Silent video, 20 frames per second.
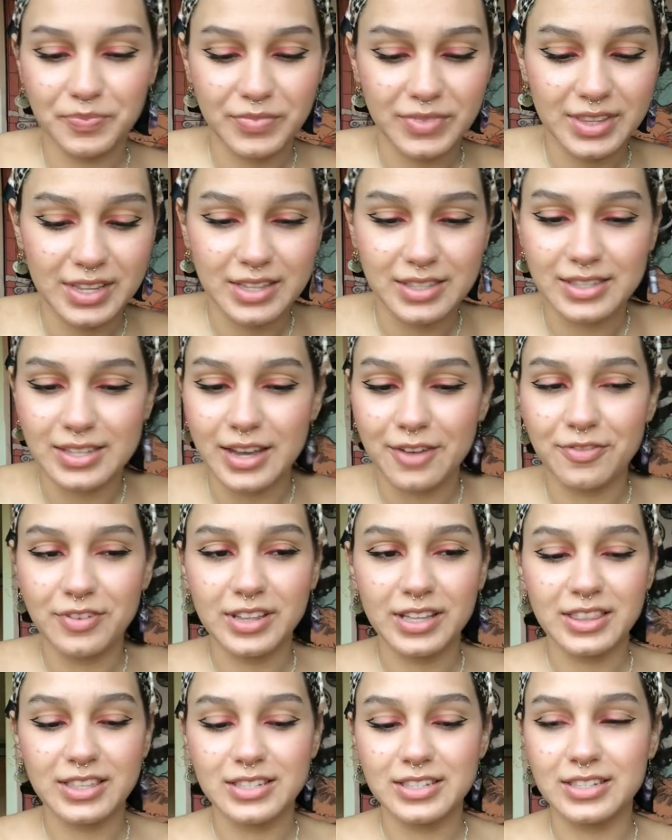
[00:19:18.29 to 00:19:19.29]
Let's see. I feel
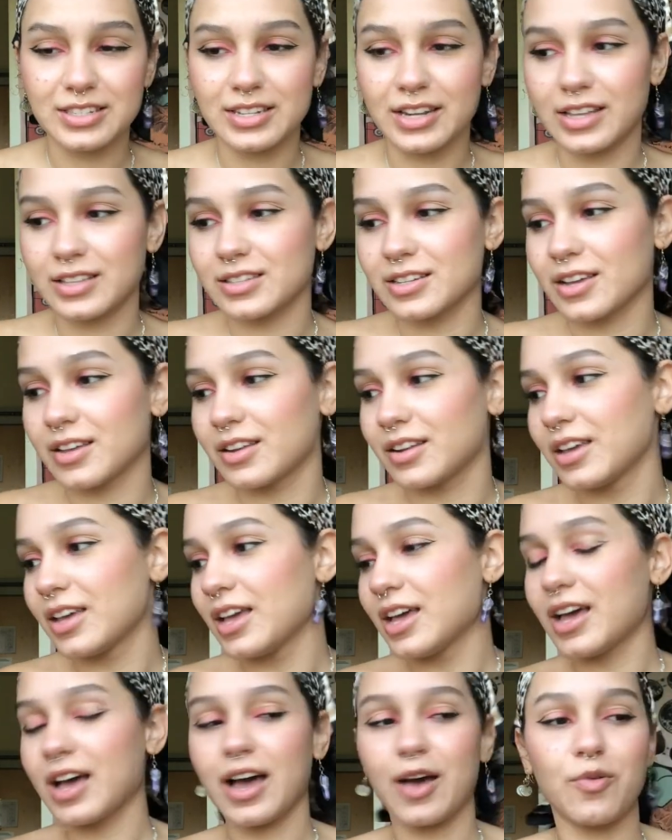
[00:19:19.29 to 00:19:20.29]
like this is not done.
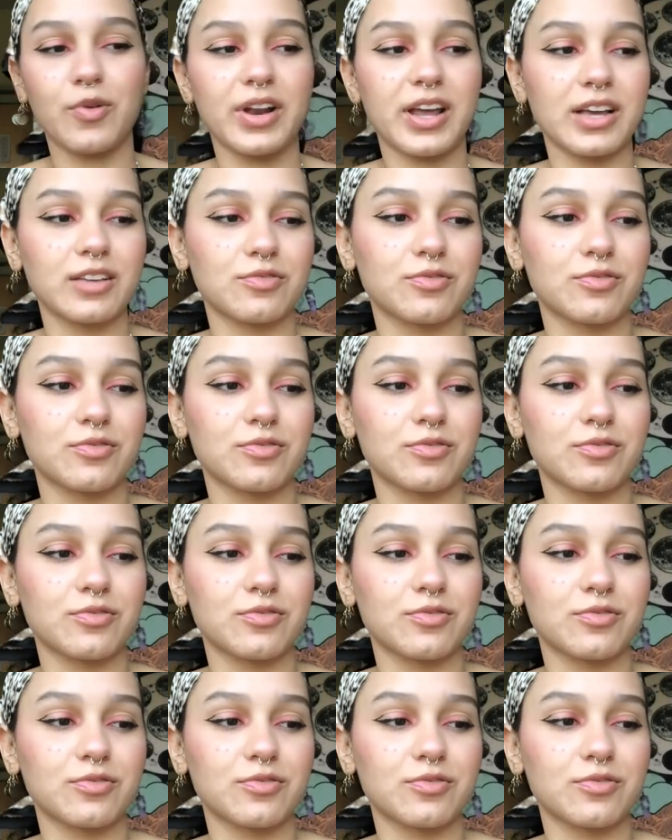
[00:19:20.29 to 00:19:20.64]
I want to ask